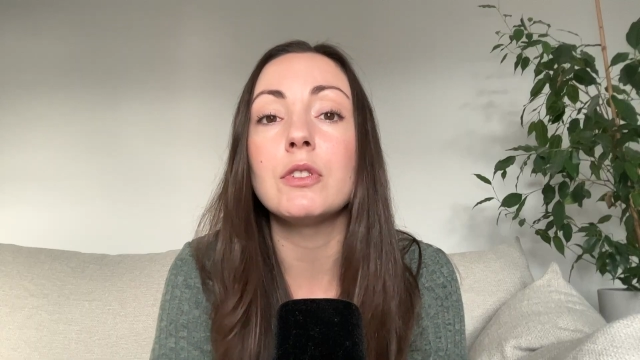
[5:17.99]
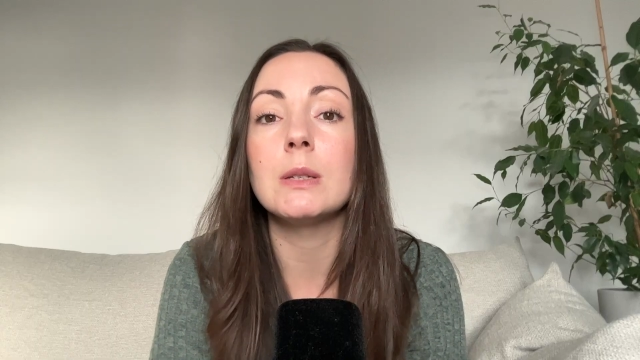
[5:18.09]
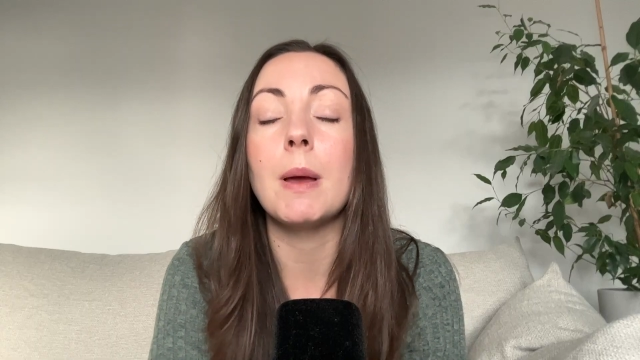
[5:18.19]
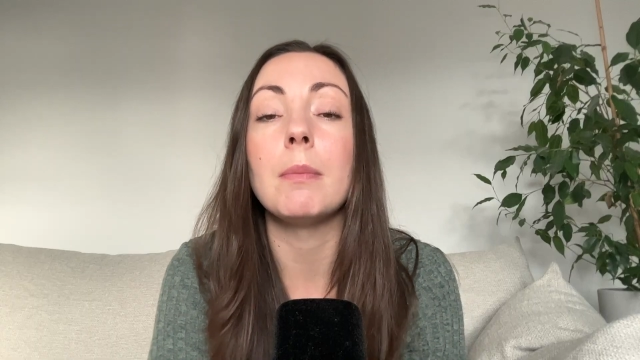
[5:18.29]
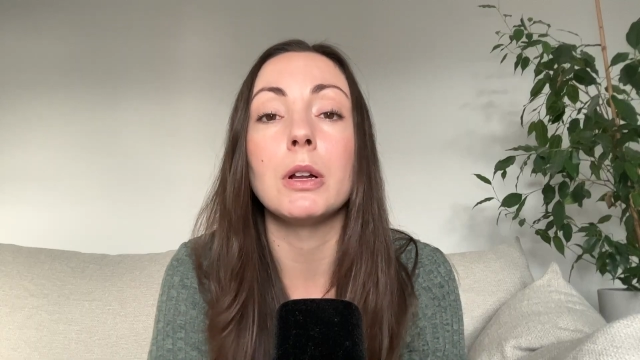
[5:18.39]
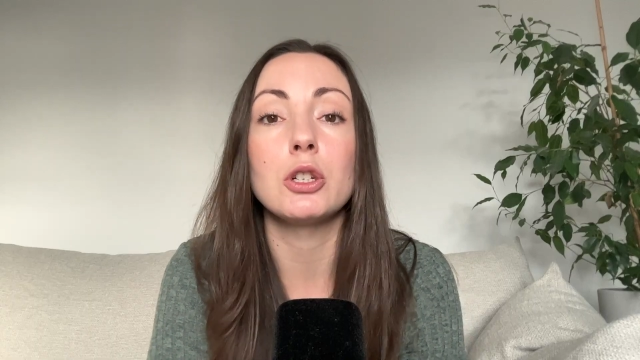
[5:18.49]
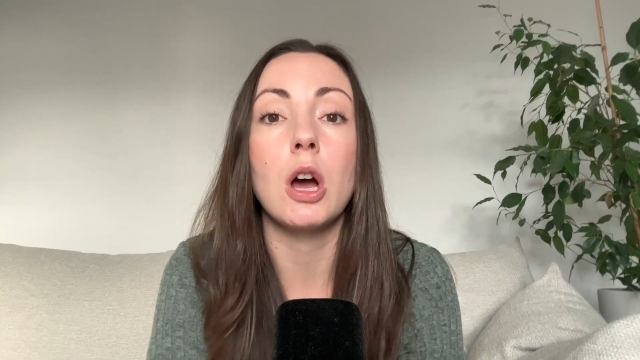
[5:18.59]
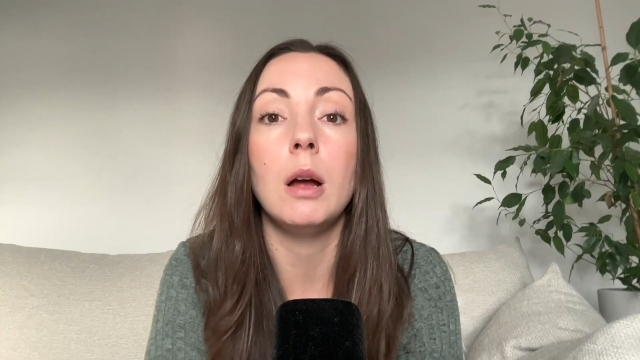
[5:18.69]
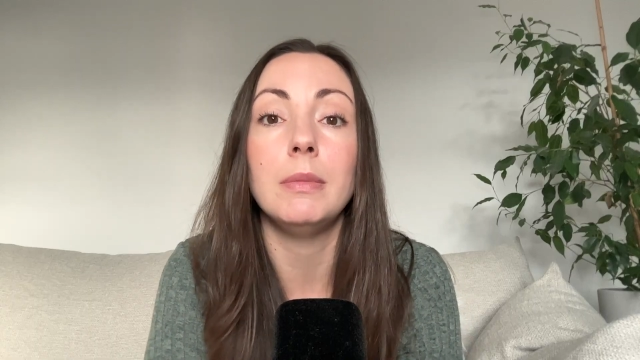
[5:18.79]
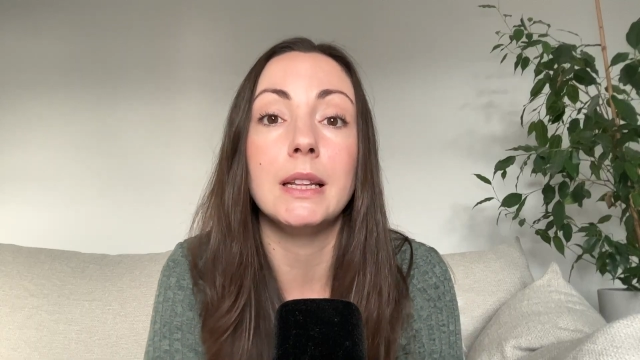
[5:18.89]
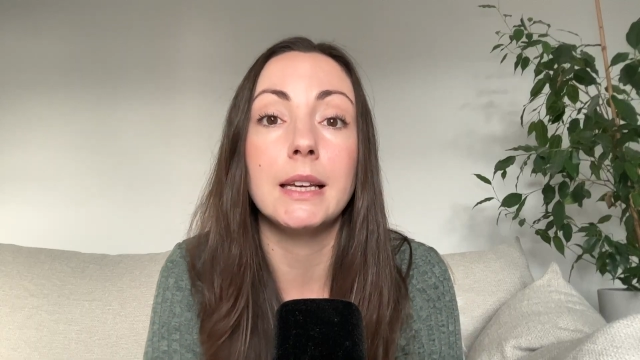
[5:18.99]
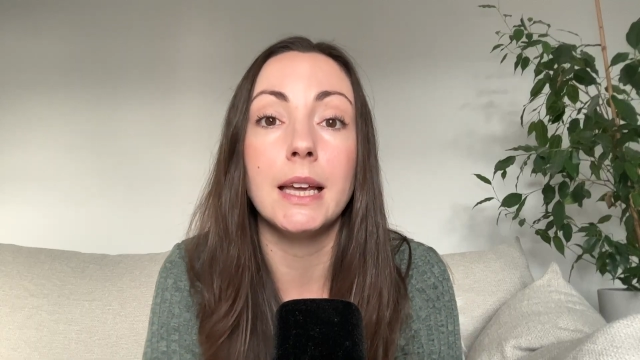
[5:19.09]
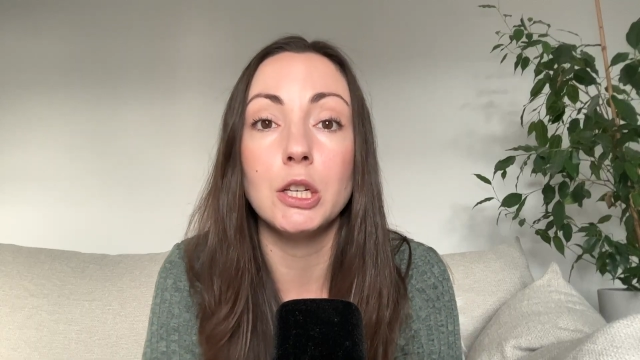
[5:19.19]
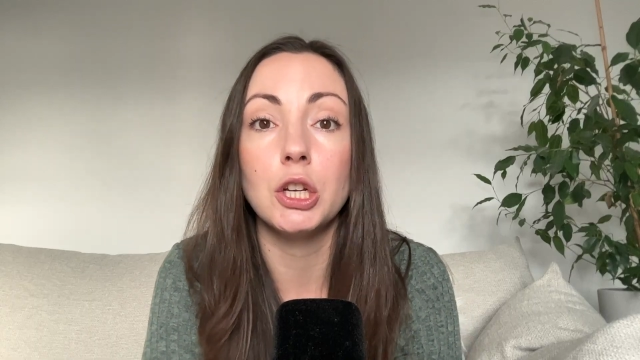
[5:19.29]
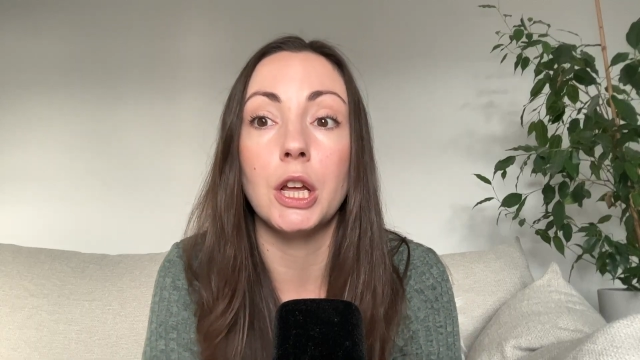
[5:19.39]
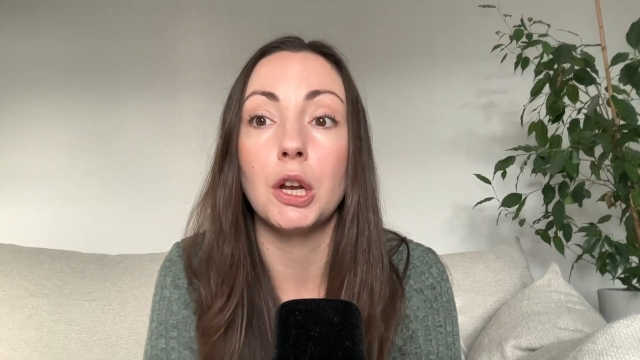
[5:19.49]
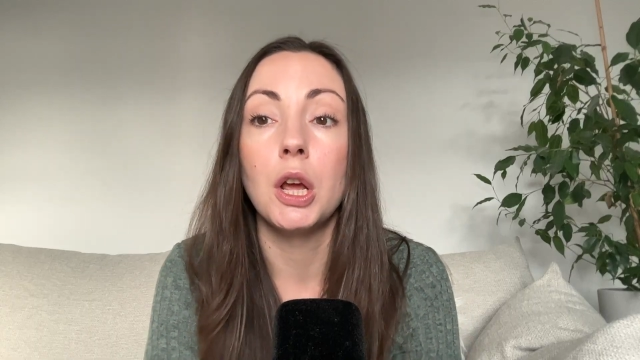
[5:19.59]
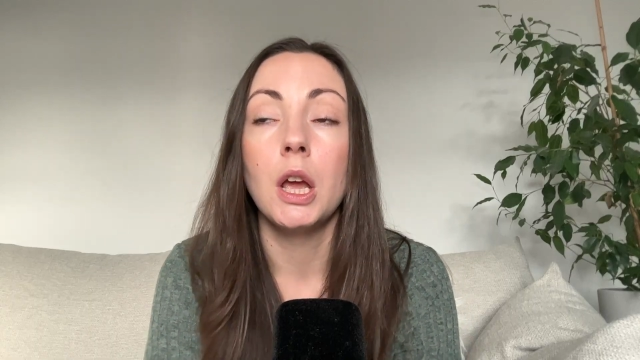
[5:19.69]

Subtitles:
to spend much time in the kitchen.